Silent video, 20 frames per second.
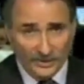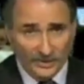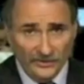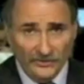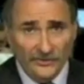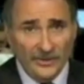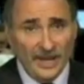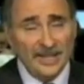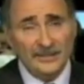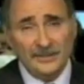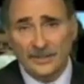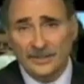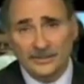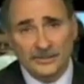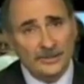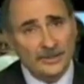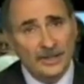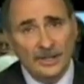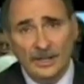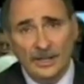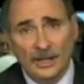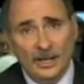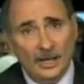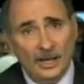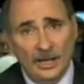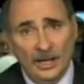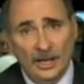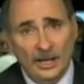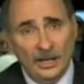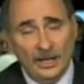to fight this,
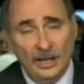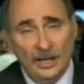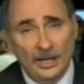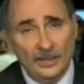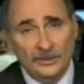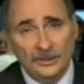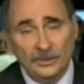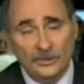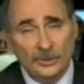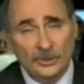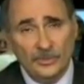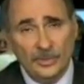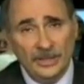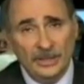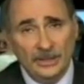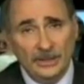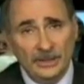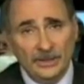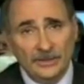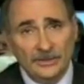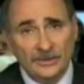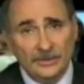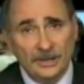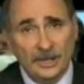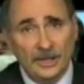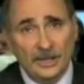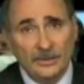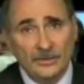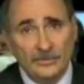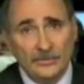to repeal this,
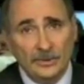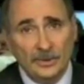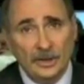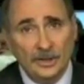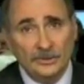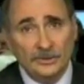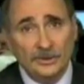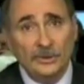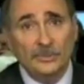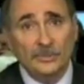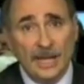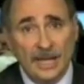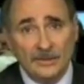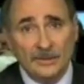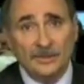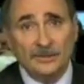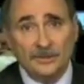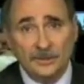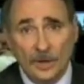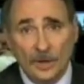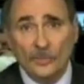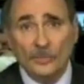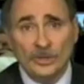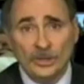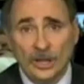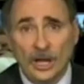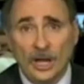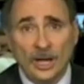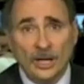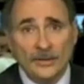turn back this DOMA
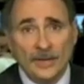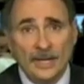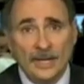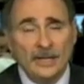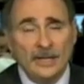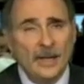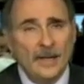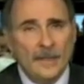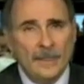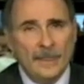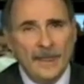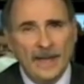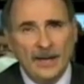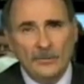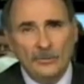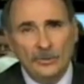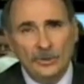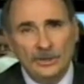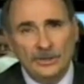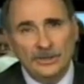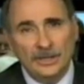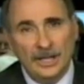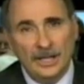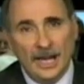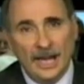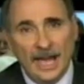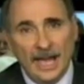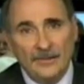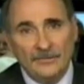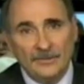law that would
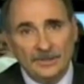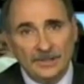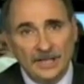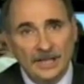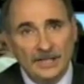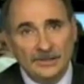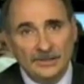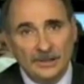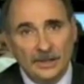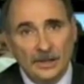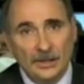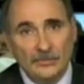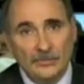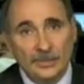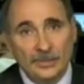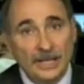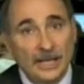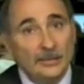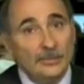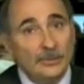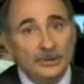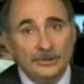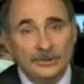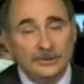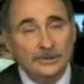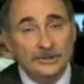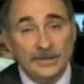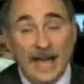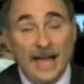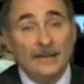have states be able
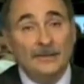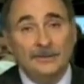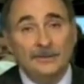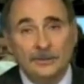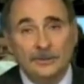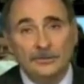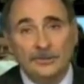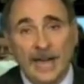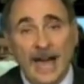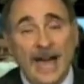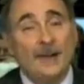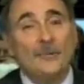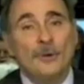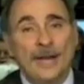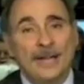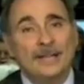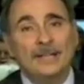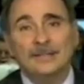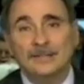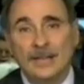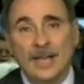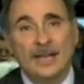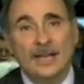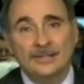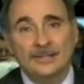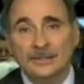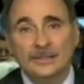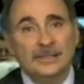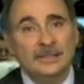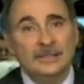not
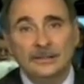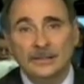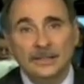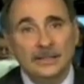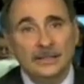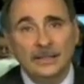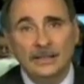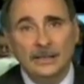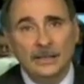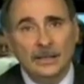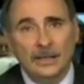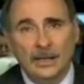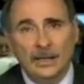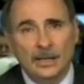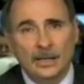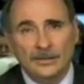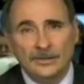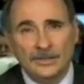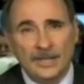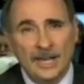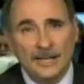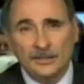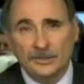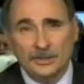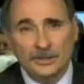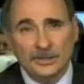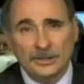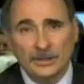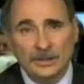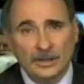recognize legally
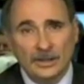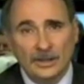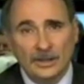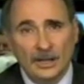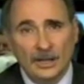sanctioned